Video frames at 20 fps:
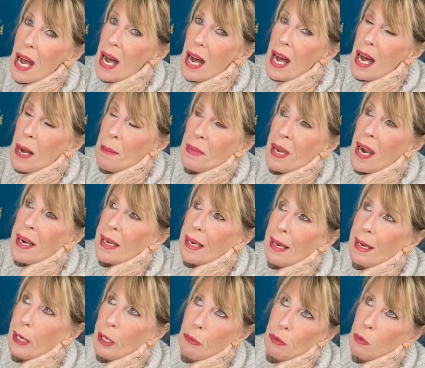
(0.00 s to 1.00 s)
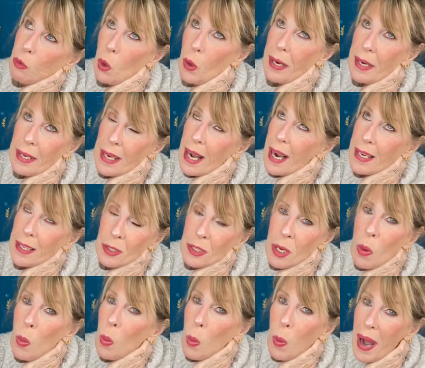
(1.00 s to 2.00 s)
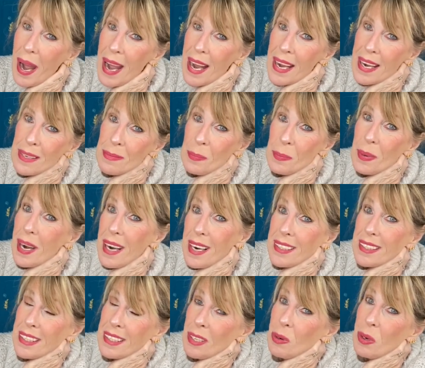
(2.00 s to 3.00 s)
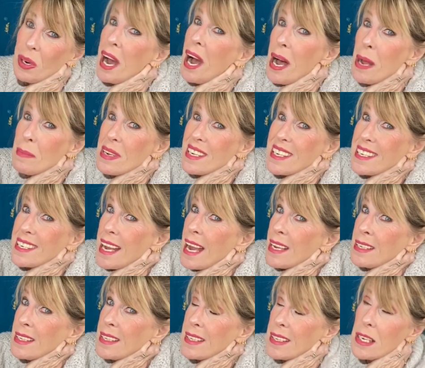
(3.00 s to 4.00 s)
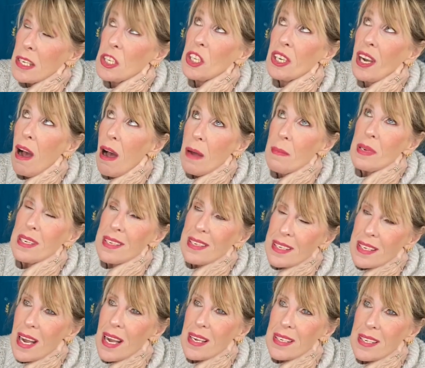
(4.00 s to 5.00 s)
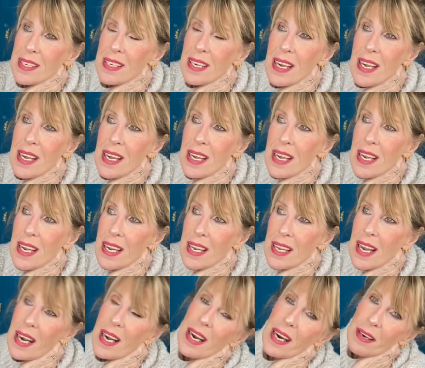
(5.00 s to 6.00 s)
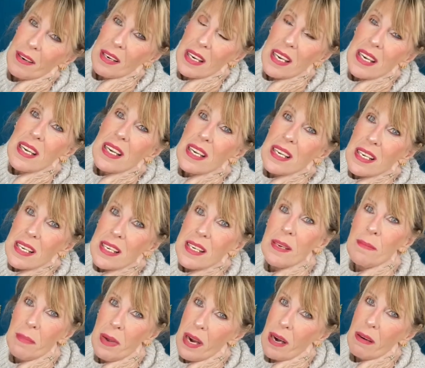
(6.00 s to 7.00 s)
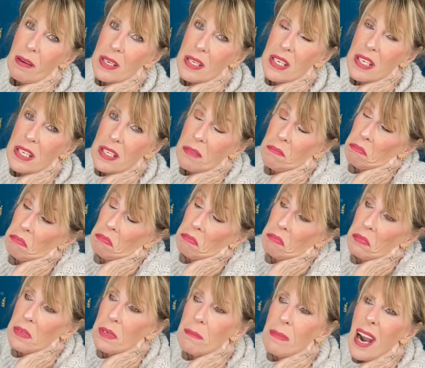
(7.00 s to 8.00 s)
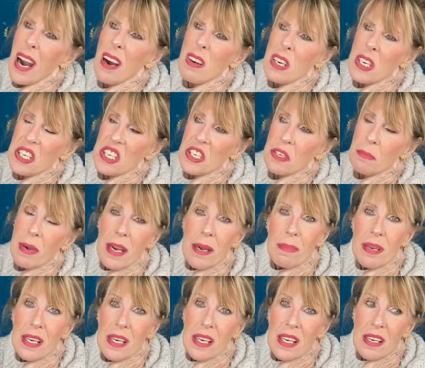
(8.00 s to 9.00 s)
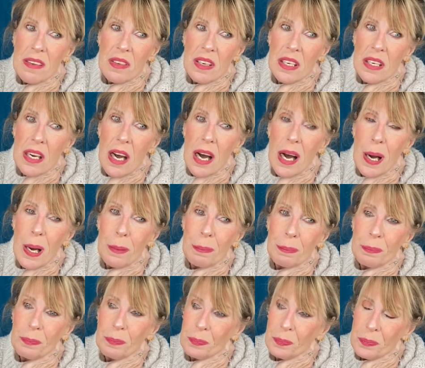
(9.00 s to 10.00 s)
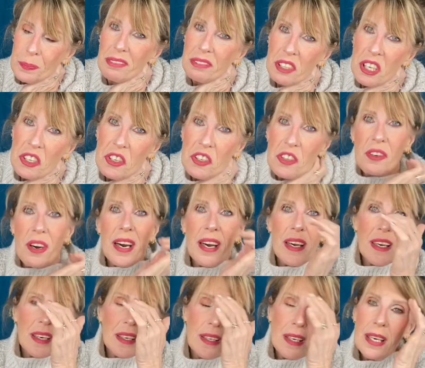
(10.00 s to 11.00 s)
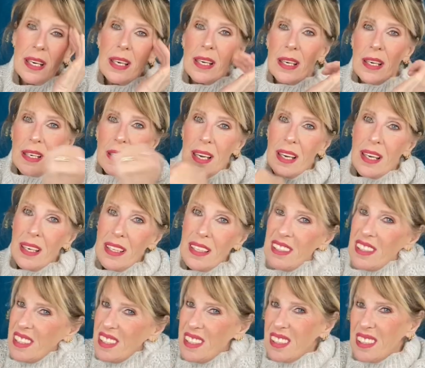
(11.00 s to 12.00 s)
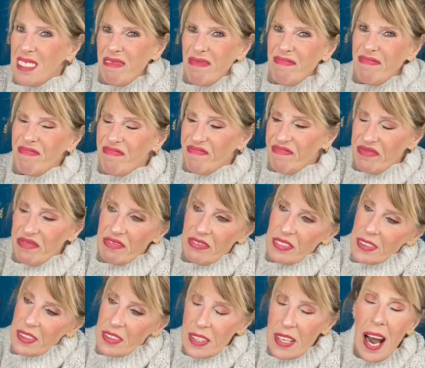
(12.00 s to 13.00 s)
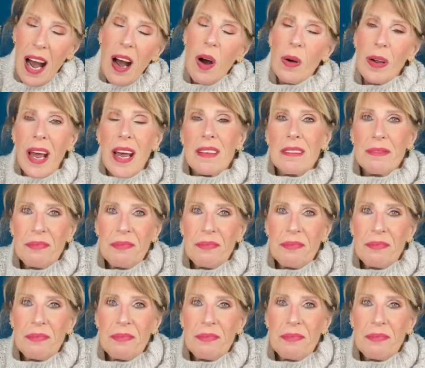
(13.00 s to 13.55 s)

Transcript: I'm not a clairvoyant. I don't know when, but, you know, common sense. It's common sense that Harry is embarrassed. Embarrassed, maybe even um, frustrated. And yeah, okay.